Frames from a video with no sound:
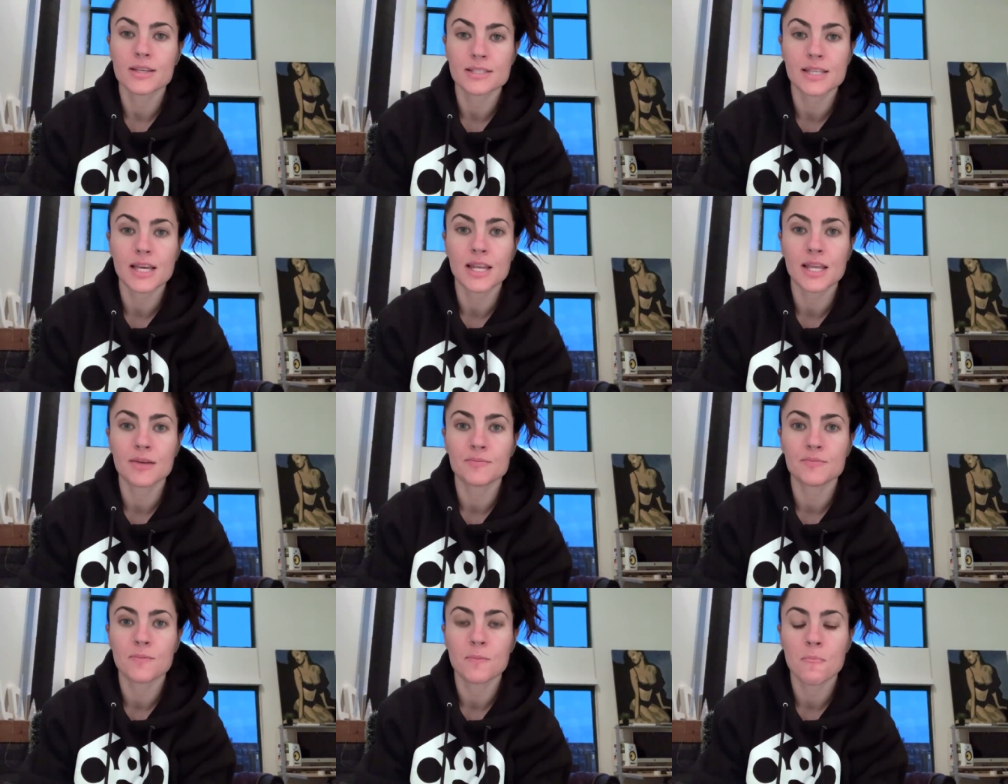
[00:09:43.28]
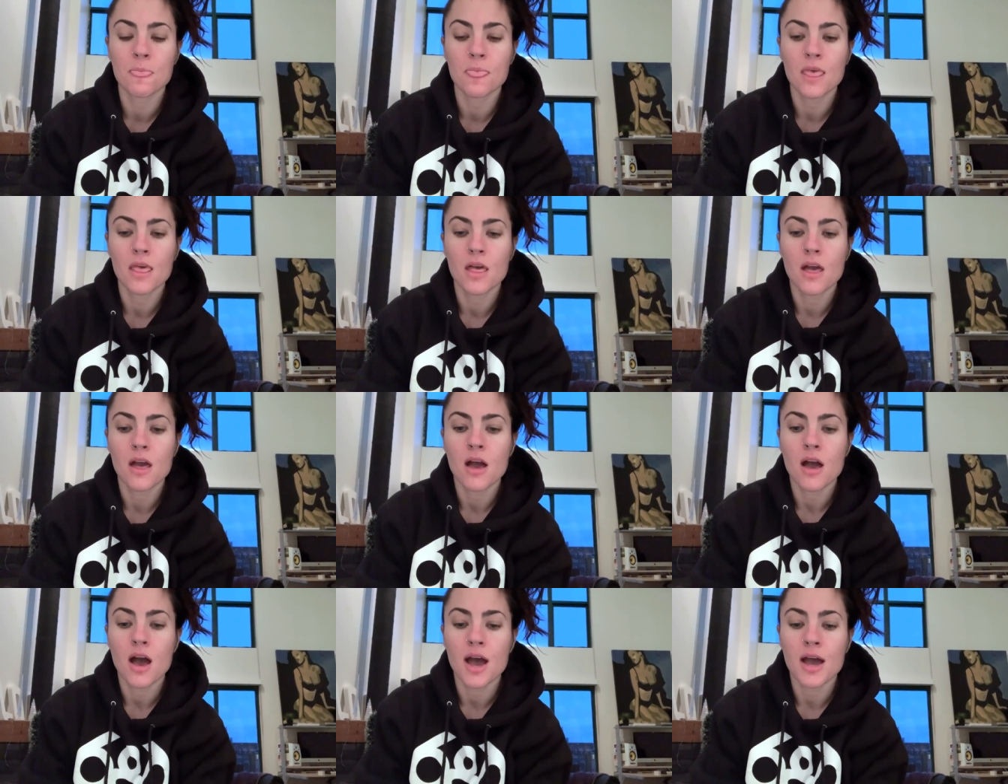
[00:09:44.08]
Set it.
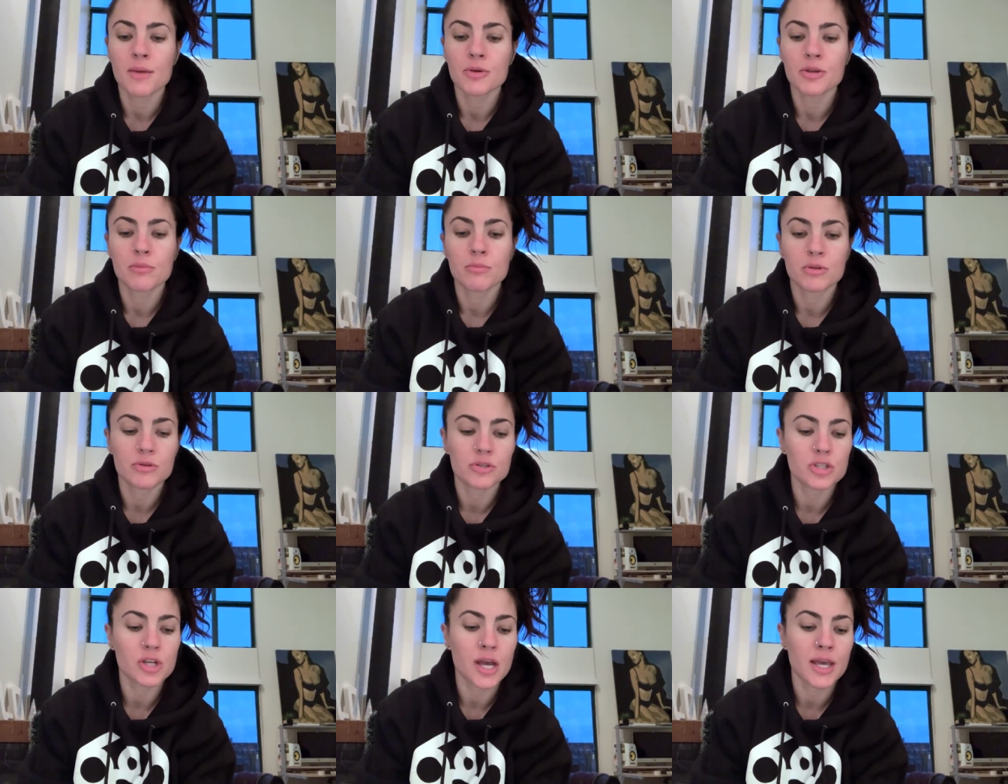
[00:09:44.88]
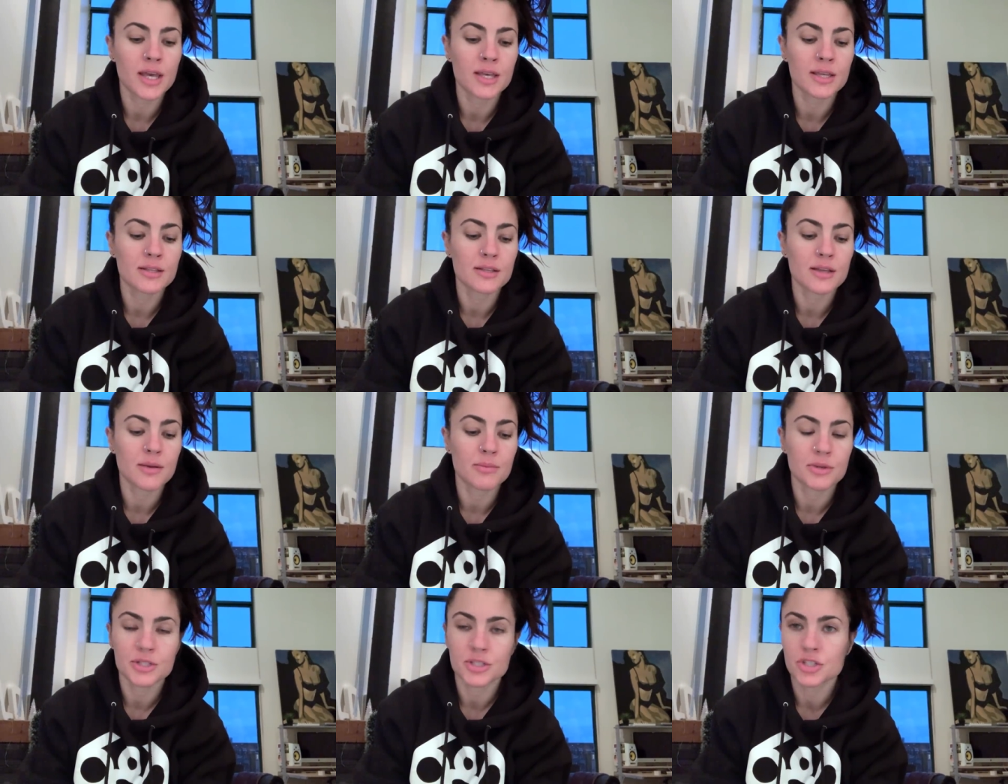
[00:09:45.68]
I'm gonna blow dry it.
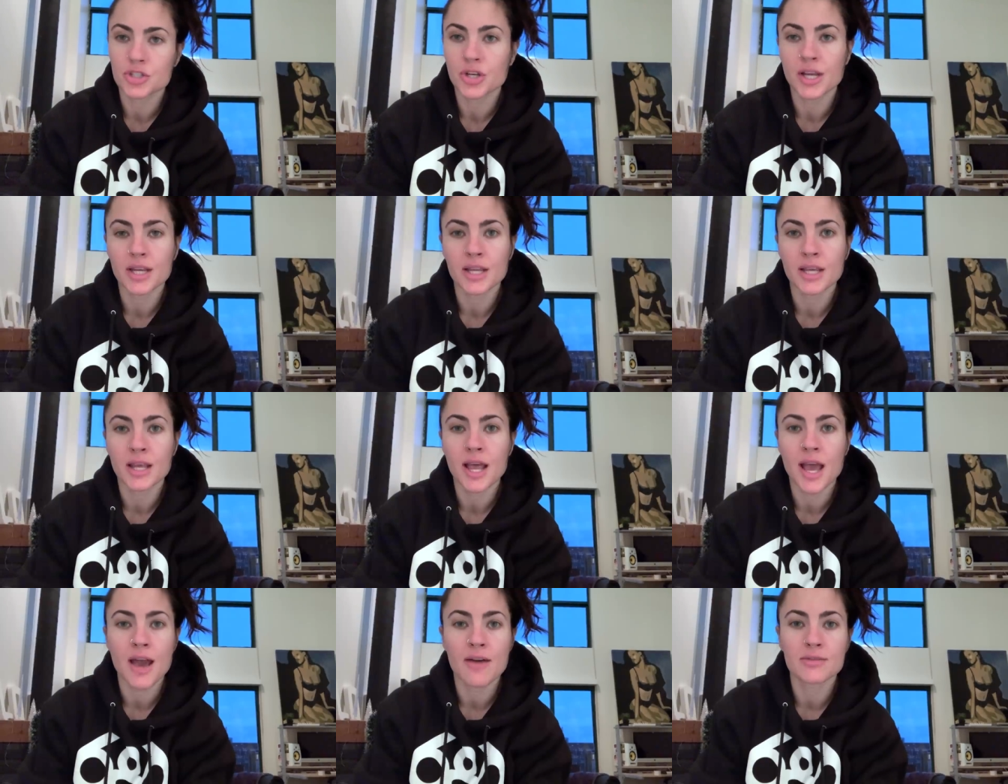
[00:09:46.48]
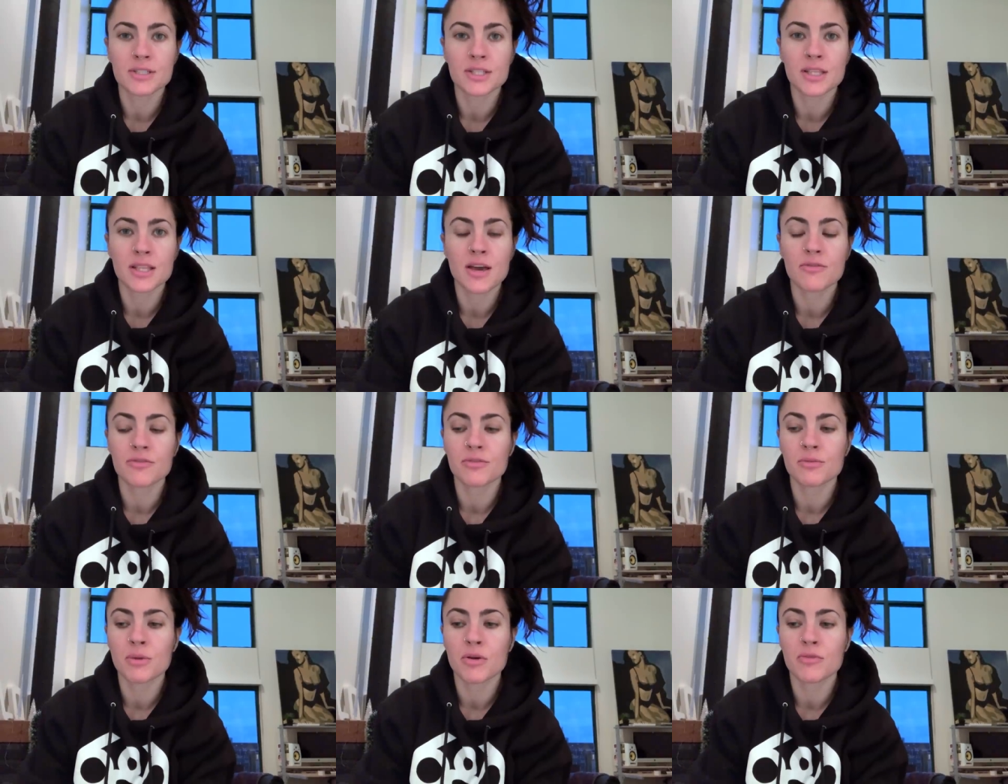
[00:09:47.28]
I'm gonna straighten it. I haven't done that
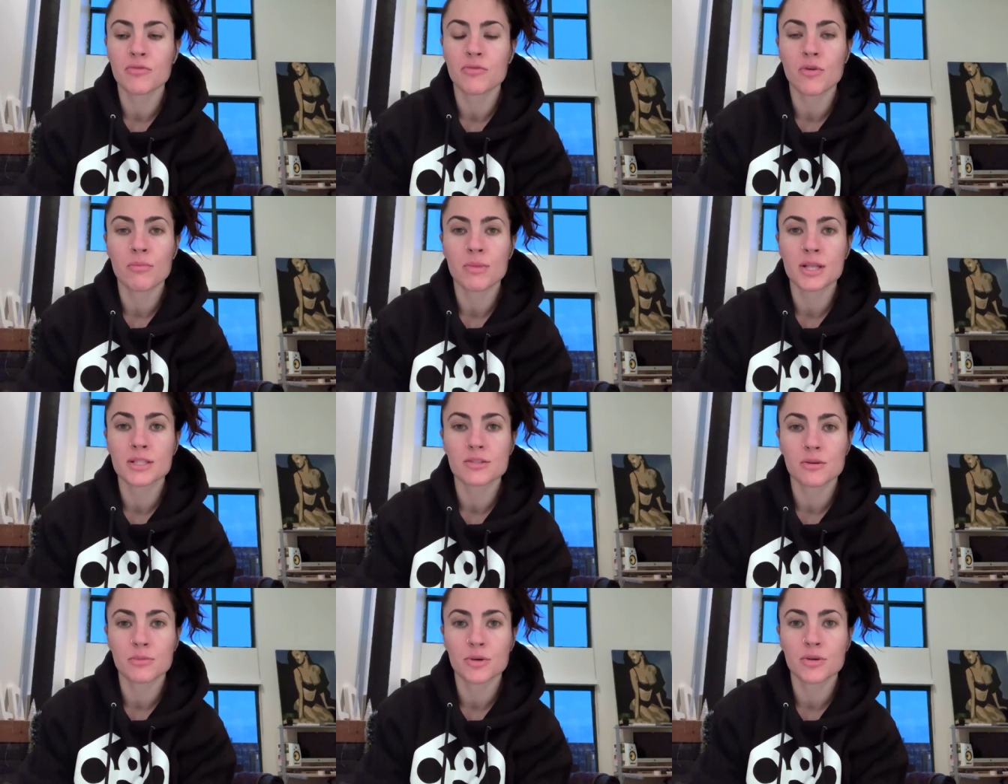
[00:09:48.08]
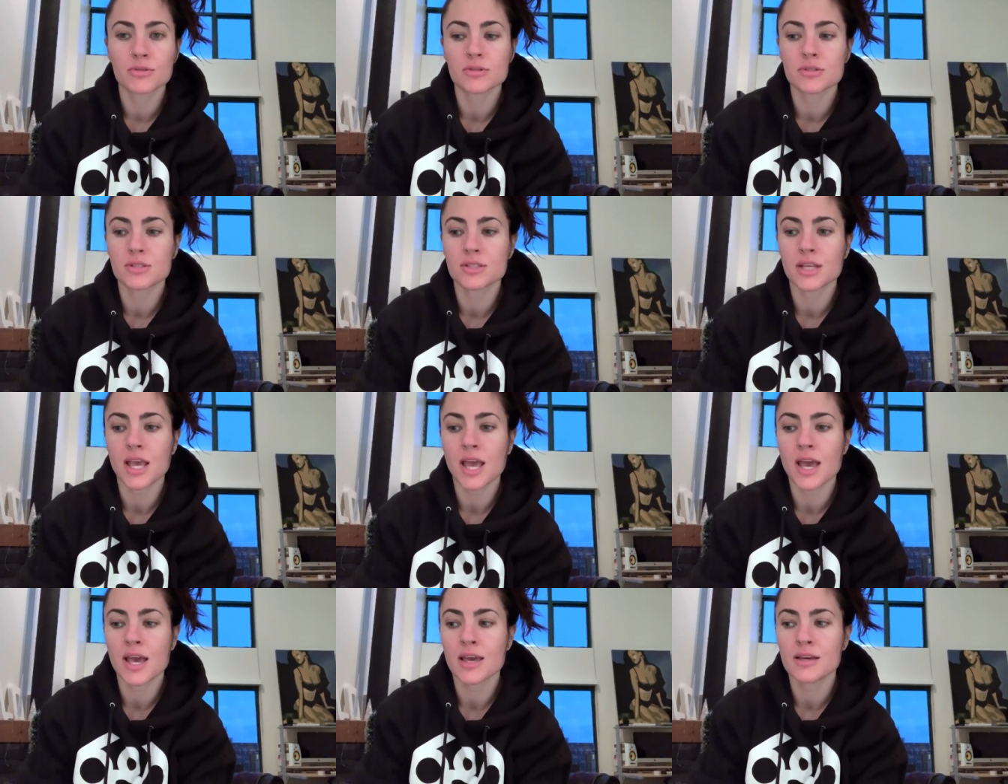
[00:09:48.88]
for about 4 months almost,
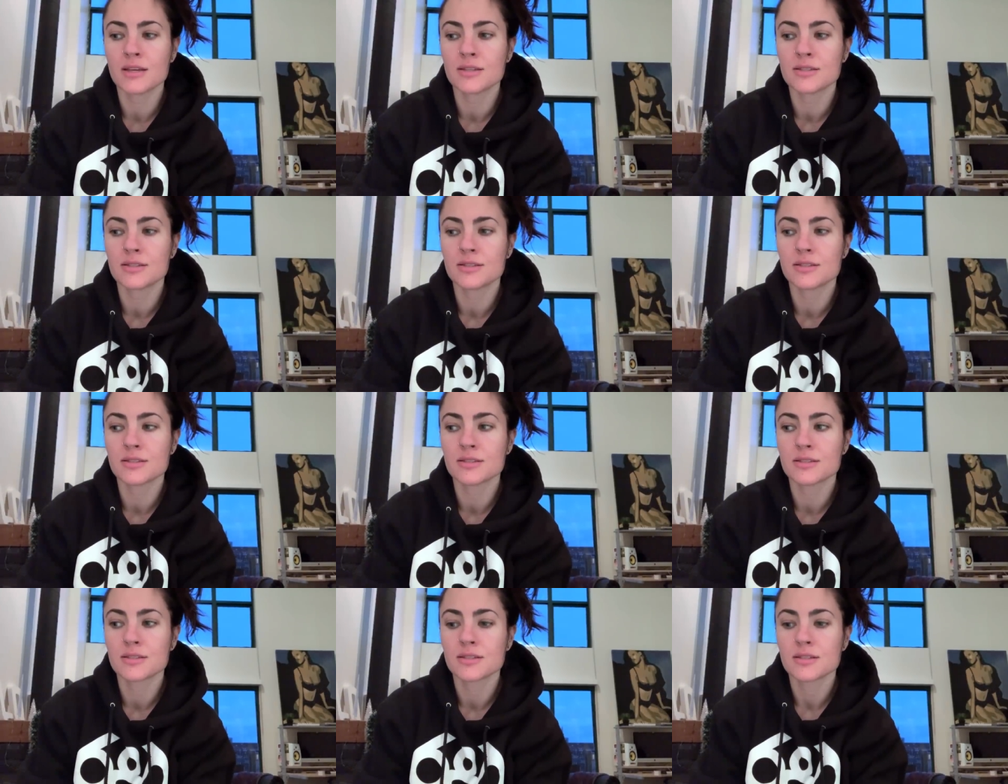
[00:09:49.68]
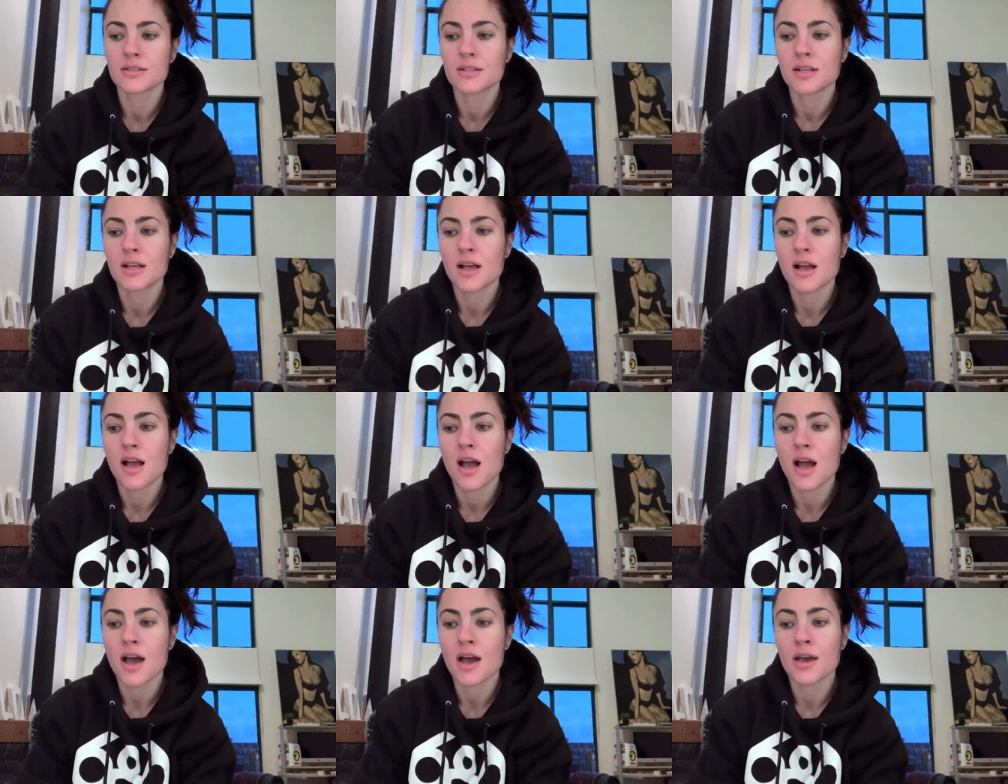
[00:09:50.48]
and
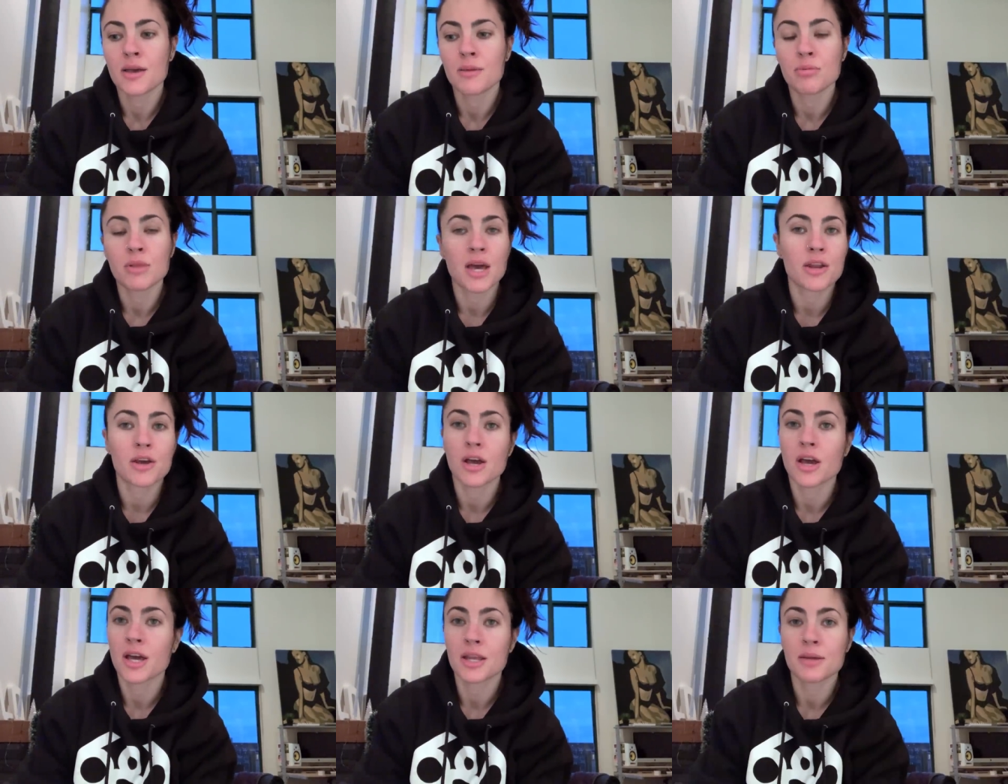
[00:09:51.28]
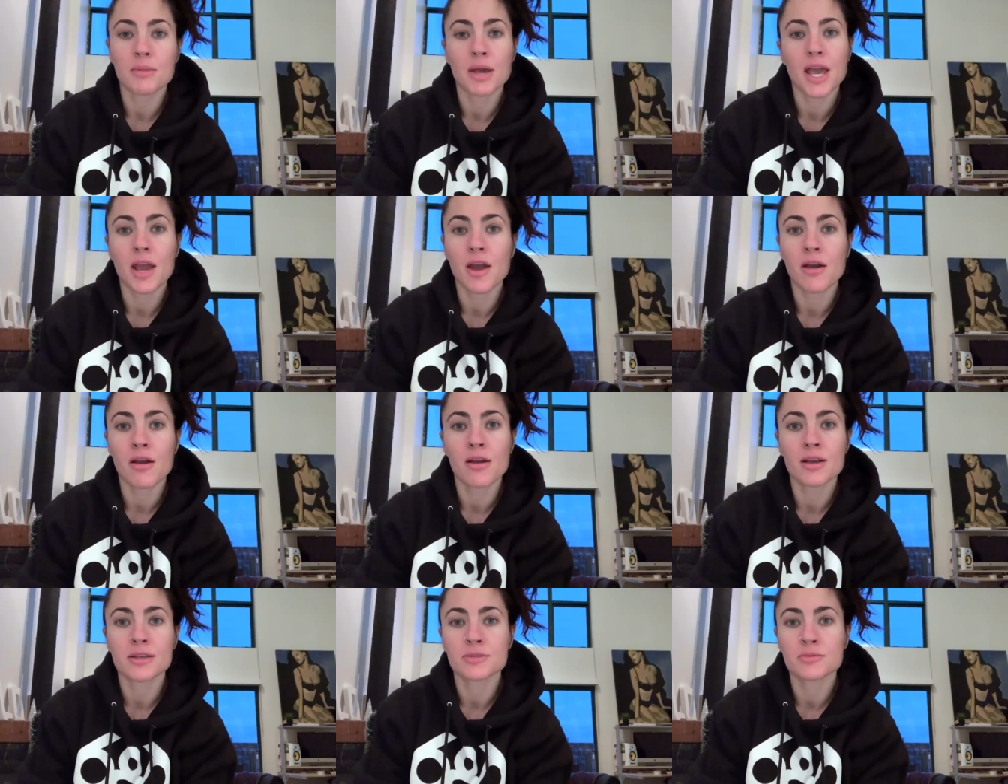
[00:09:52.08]
I plan on cutting my
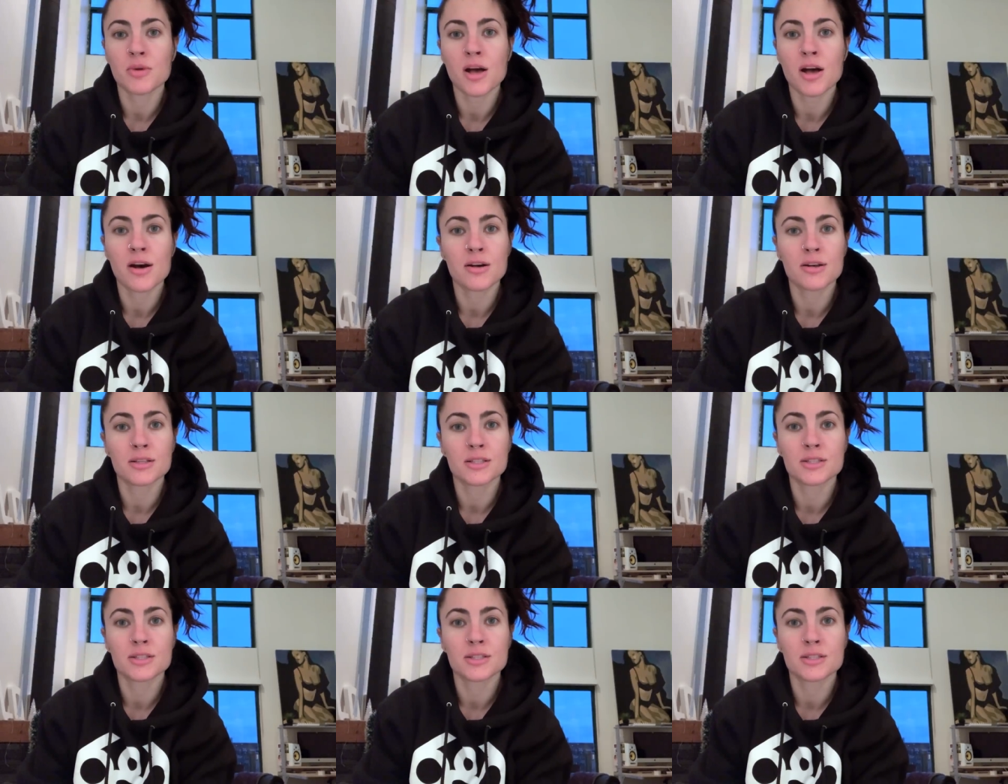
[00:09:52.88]
hair as well.